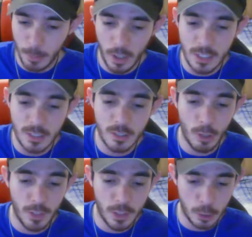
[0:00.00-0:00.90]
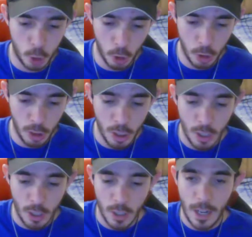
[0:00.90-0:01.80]
about as enough as it should.
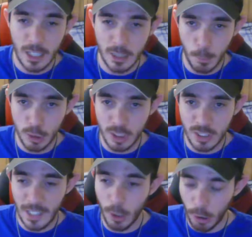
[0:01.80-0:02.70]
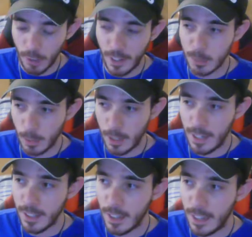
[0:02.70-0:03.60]
As much as I love
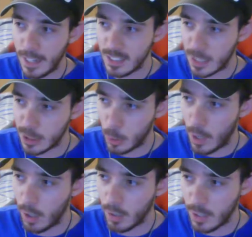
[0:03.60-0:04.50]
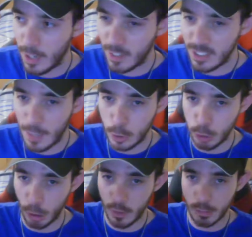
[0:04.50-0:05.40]
explaining asexuality every time I
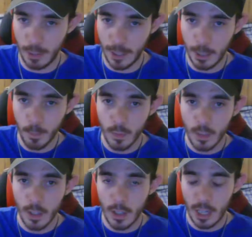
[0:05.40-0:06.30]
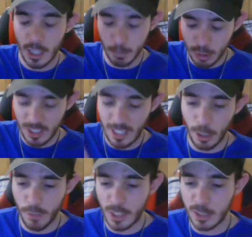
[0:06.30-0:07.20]
show this ring, as much as I
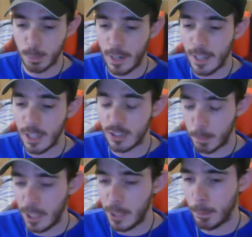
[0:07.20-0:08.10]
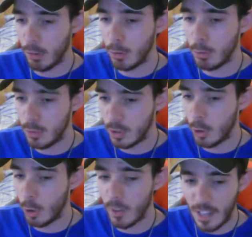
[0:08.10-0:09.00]
love explaining it to people who
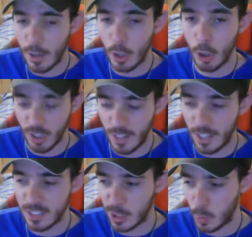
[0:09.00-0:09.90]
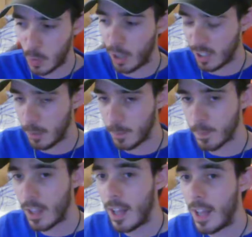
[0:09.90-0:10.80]
have never heard of asexuality,
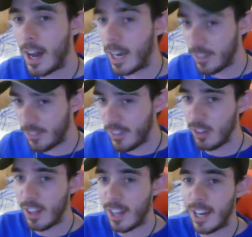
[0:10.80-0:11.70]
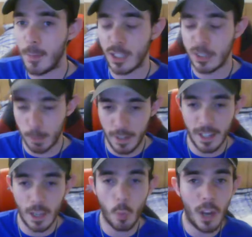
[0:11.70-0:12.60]
I feel I'm
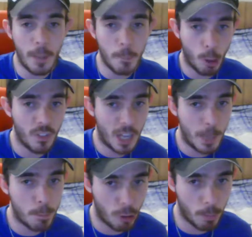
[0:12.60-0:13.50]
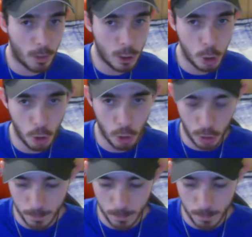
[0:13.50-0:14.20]
explaining it way more than I probably should.